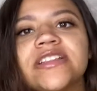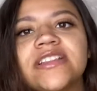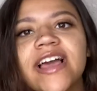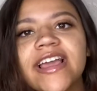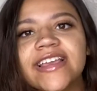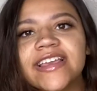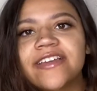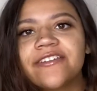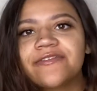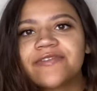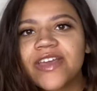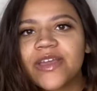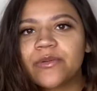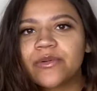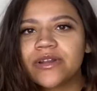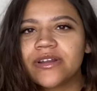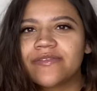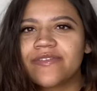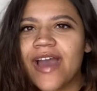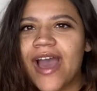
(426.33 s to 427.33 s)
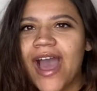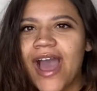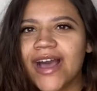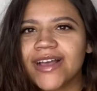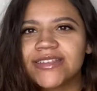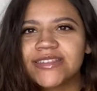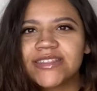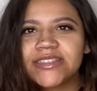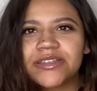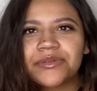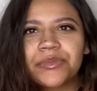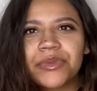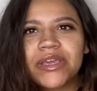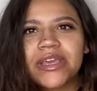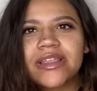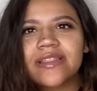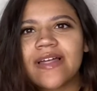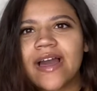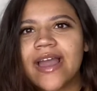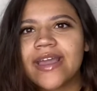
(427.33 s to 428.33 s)
like if they would have asked
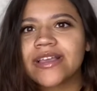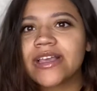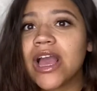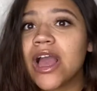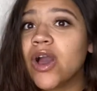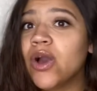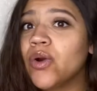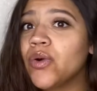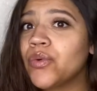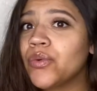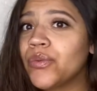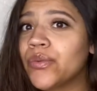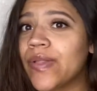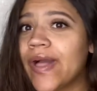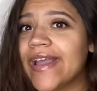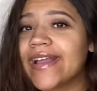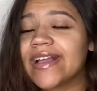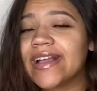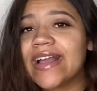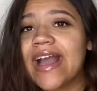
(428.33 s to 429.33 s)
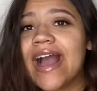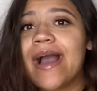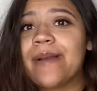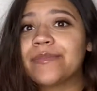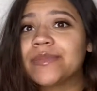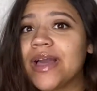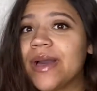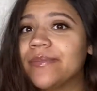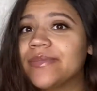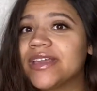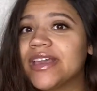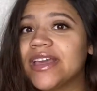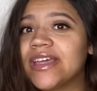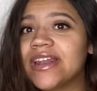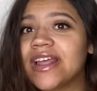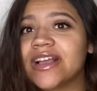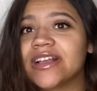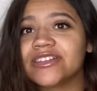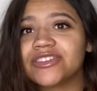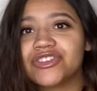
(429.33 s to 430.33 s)
me like, oh, like I'm coming in,
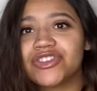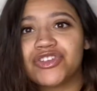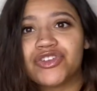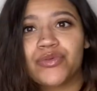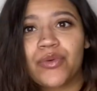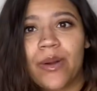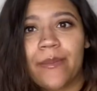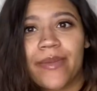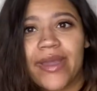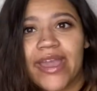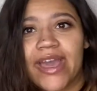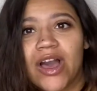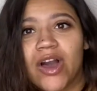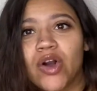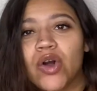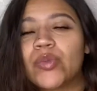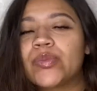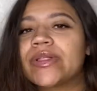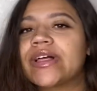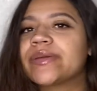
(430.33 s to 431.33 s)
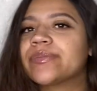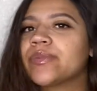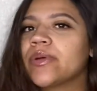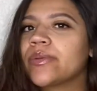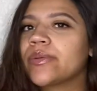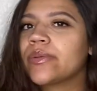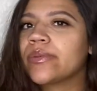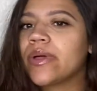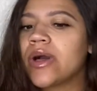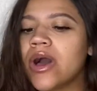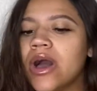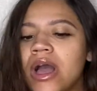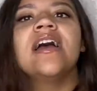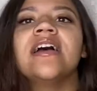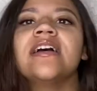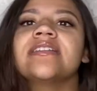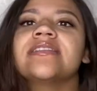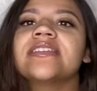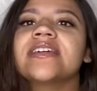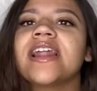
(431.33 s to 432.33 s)
do you want my help? Like blah, blah, blah.
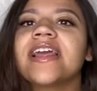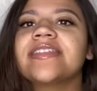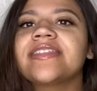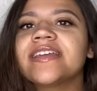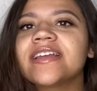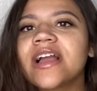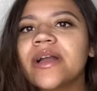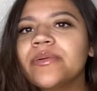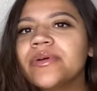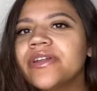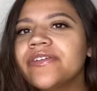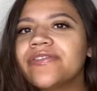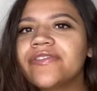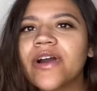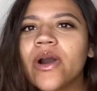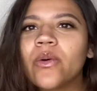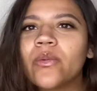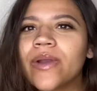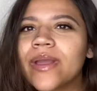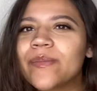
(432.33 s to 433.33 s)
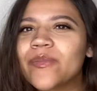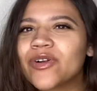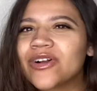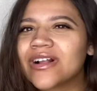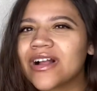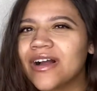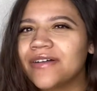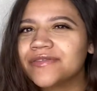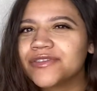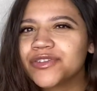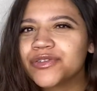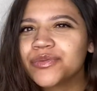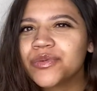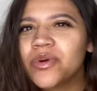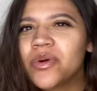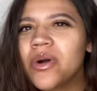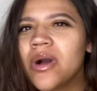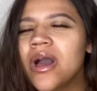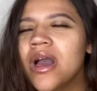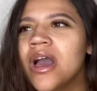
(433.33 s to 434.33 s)
Then I think I would have felt way more
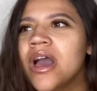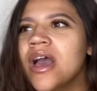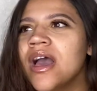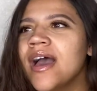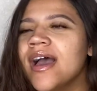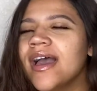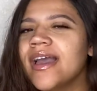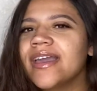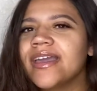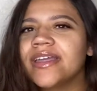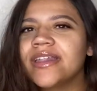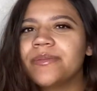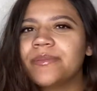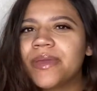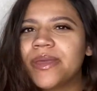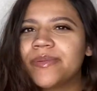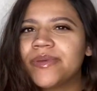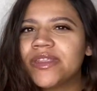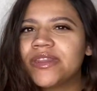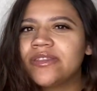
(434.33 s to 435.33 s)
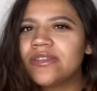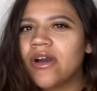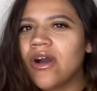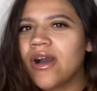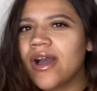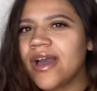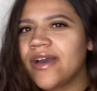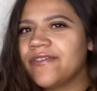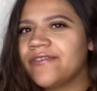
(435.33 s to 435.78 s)
comfortable and maybe not